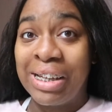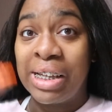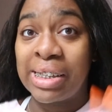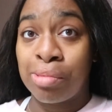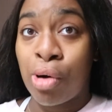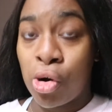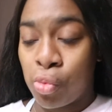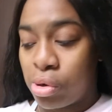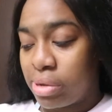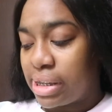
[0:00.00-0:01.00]
is the
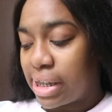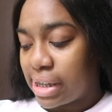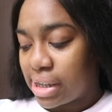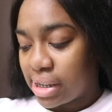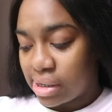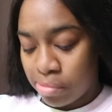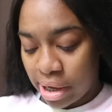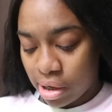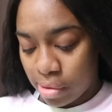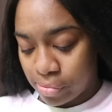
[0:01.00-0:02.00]
part where we dig into this makeup.